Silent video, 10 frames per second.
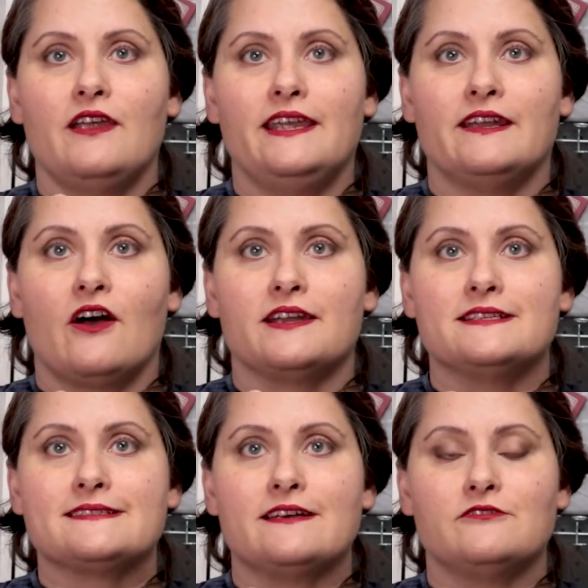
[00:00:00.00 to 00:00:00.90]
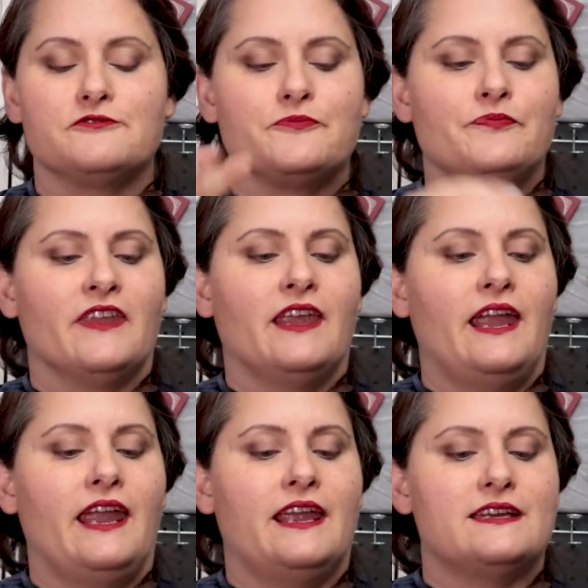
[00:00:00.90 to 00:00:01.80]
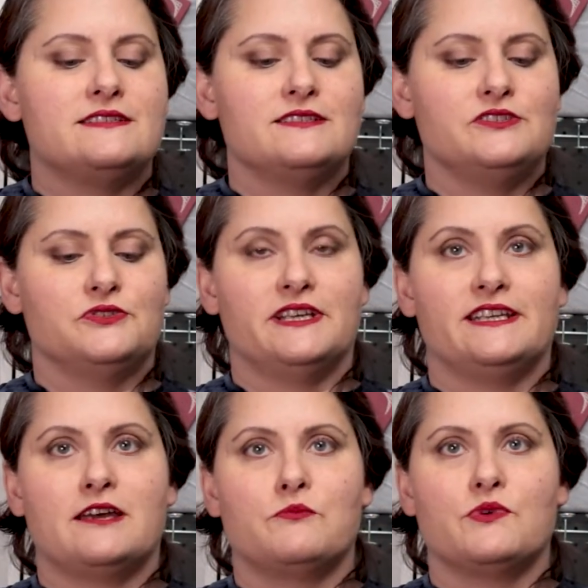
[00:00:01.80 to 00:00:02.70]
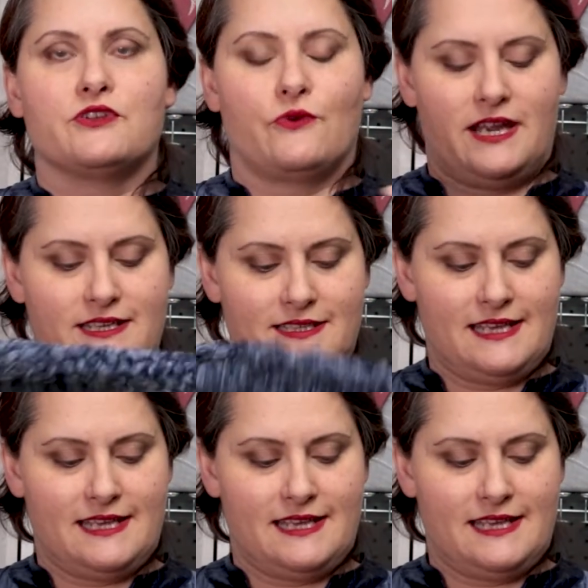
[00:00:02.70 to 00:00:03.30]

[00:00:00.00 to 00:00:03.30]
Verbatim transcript: in on itself and you'll end up with great